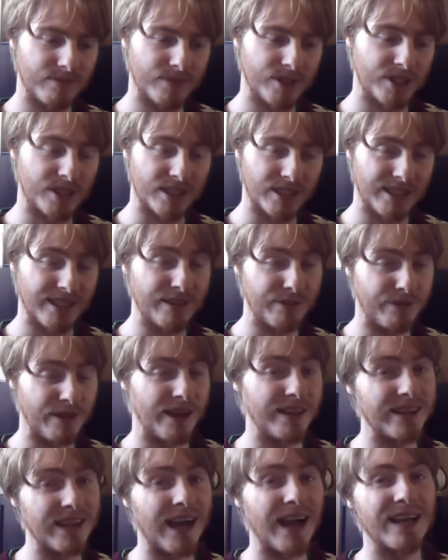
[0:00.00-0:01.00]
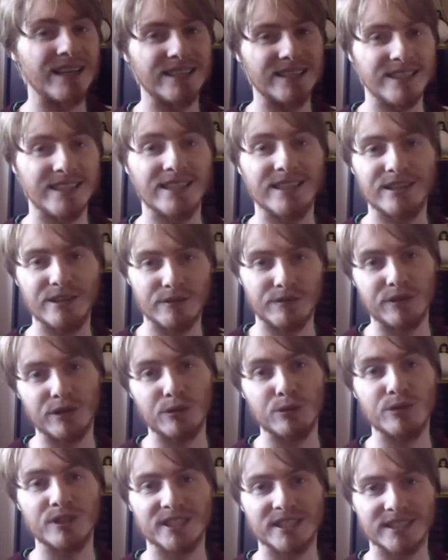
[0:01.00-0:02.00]
to solidify the idea of
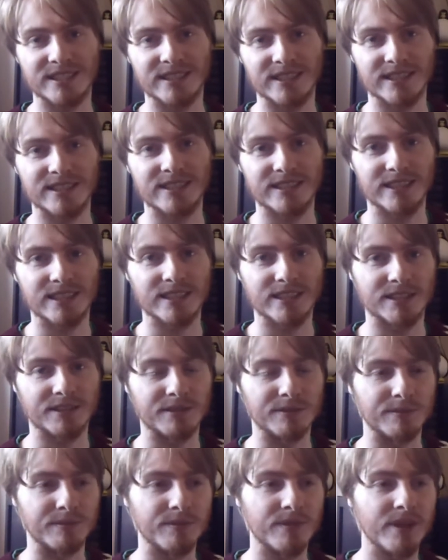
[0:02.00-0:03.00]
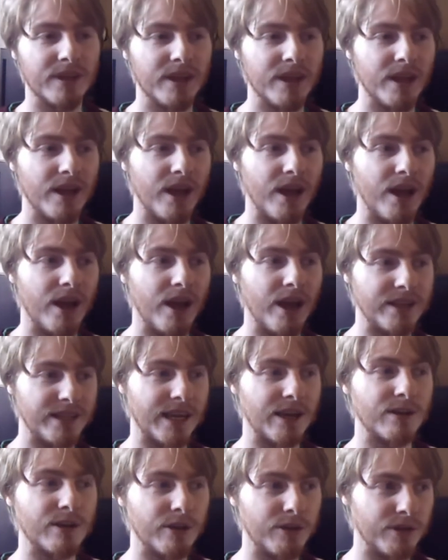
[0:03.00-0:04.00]
using this system. Uh, I
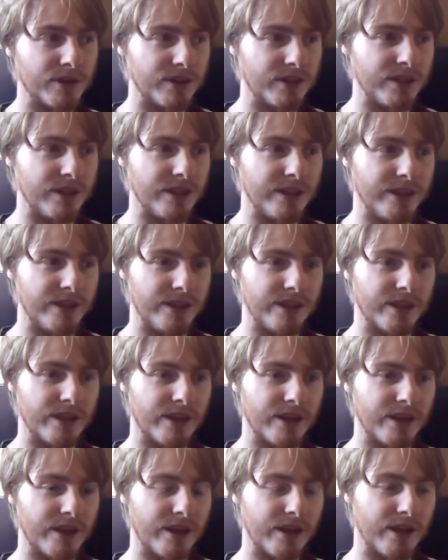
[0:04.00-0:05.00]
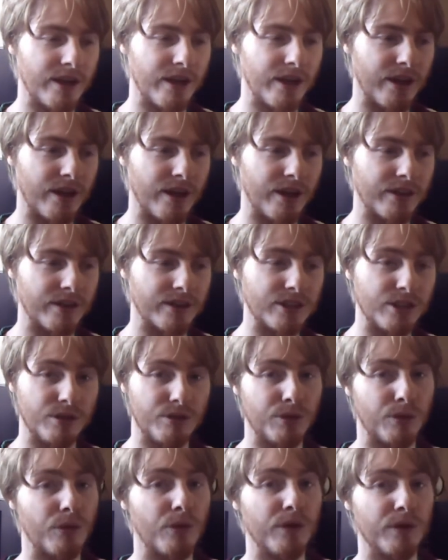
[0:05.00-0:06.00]
downloaded the uh, the
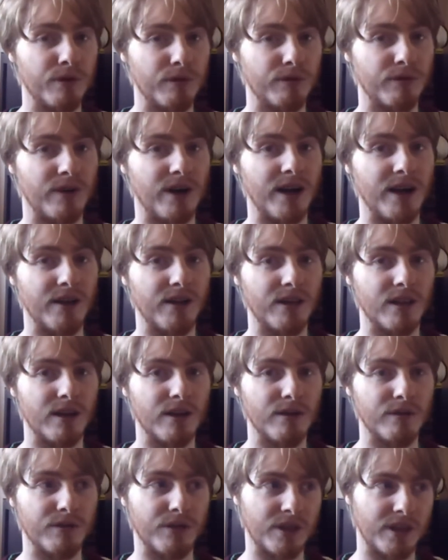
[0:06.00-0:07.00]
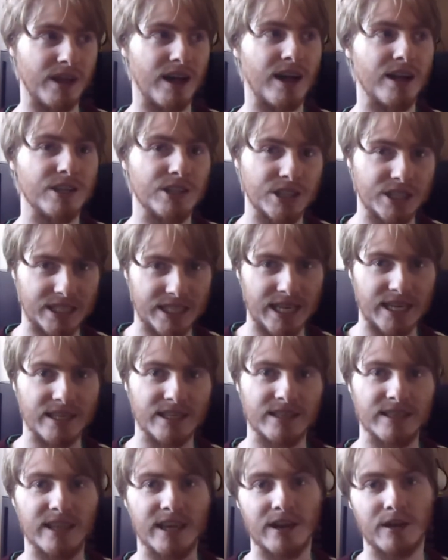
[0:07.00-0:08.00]
tutorial file of the guy just
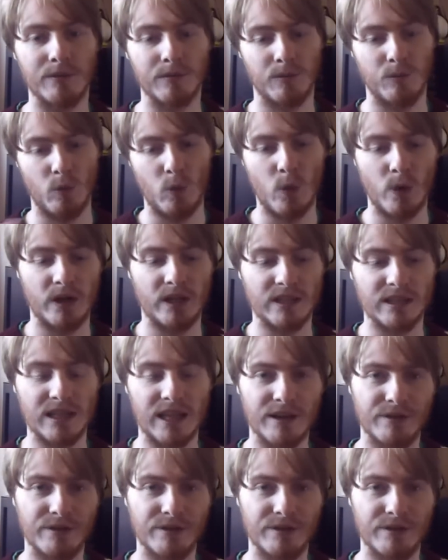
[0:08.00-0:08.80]
standing there and walking